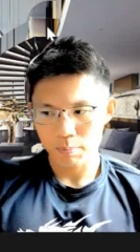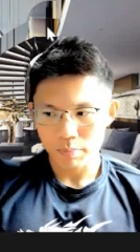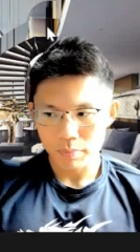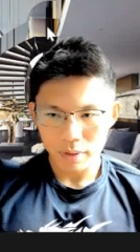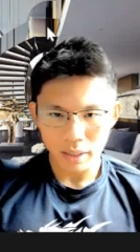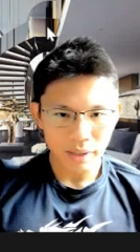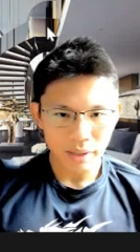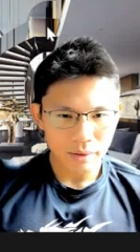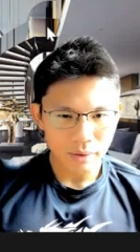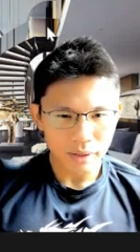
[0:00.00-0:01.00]
like
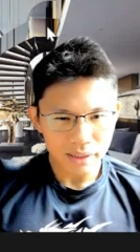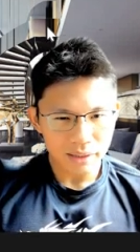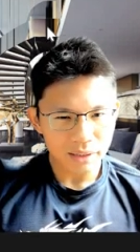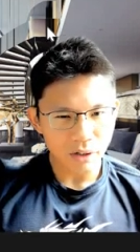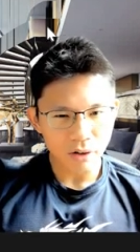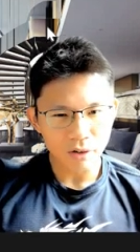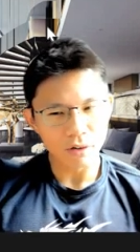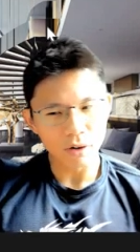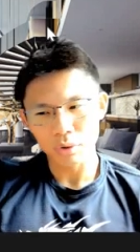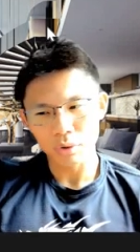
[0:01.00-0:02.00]
a year
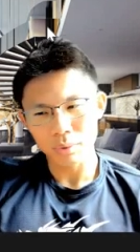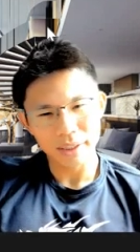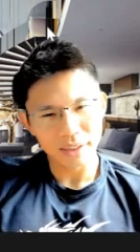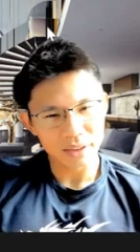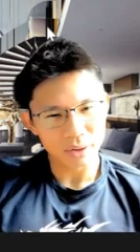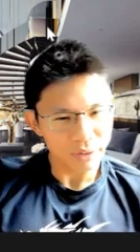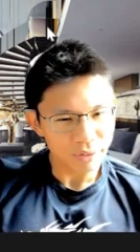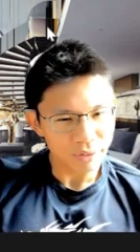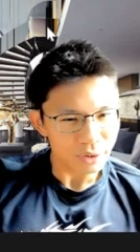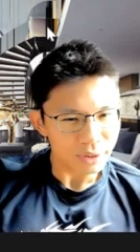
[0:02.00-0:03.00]
or 2 years or
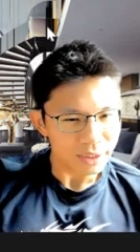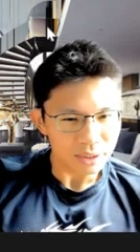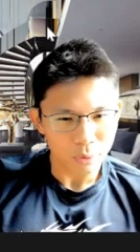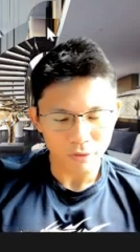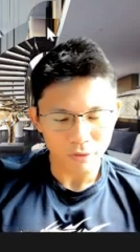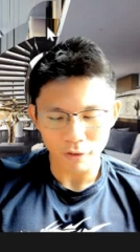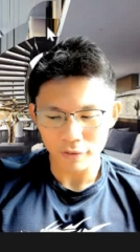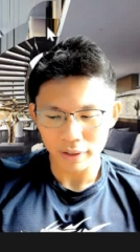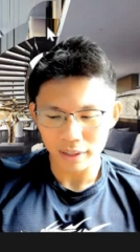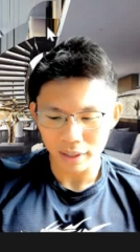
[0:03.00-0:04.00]
even 3 years worth of
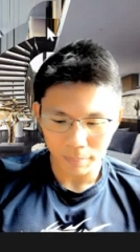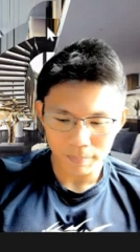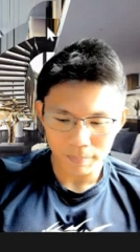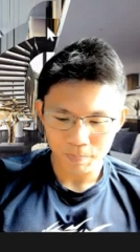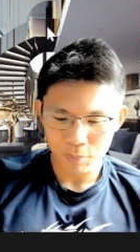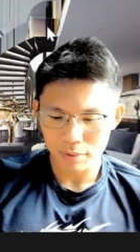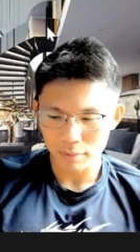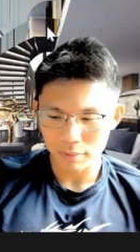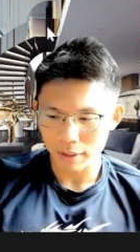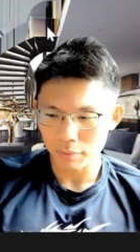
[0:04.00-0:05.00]
income. So
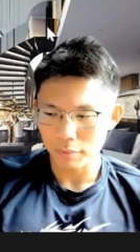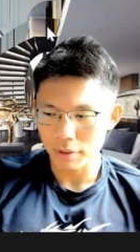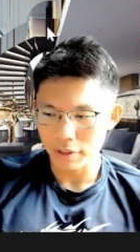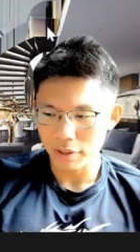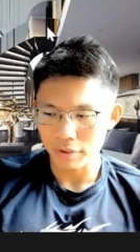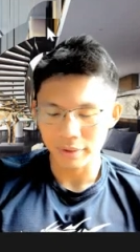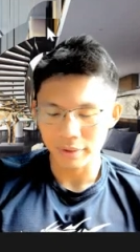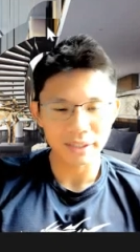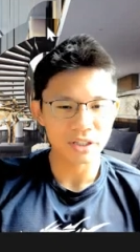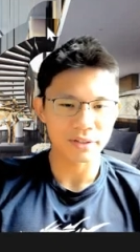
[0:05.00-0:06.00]
why wouldn't you
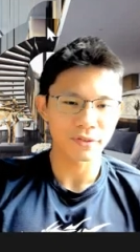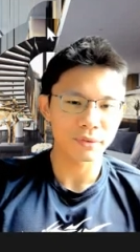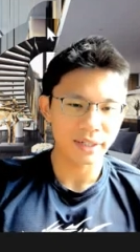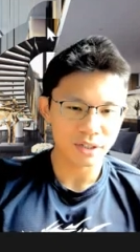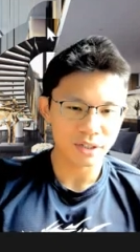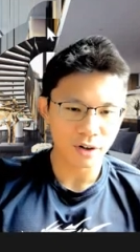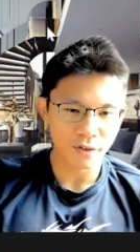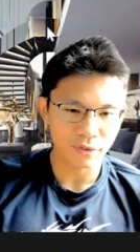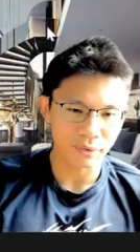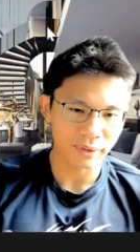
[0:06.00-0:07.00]
take just a few days off
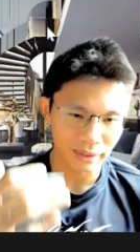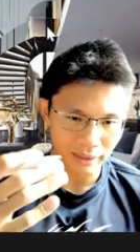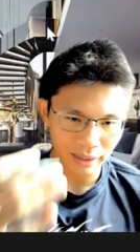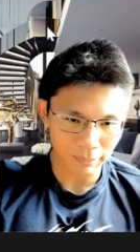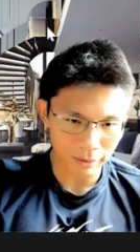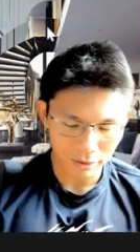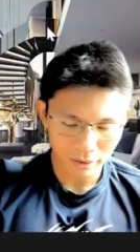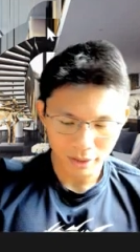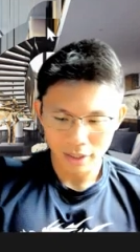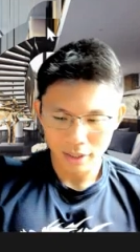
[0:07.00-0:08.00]
to really think about
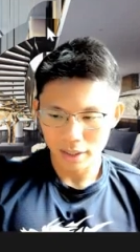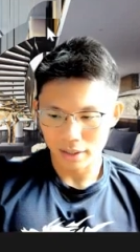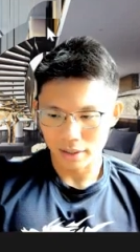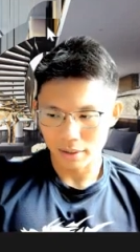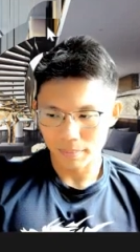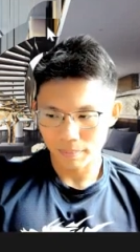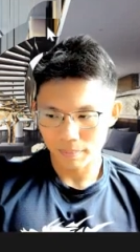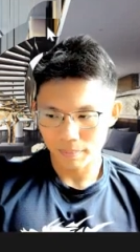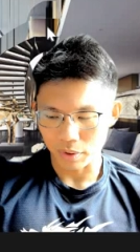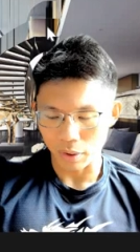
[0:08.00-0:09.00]

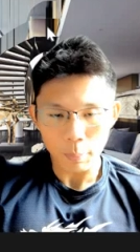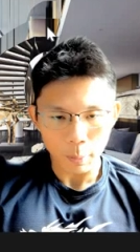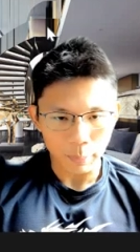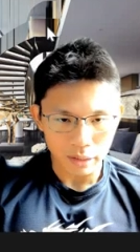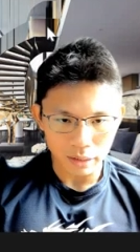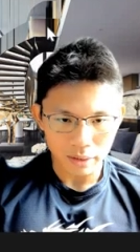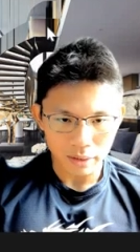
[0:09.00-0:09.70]
your property,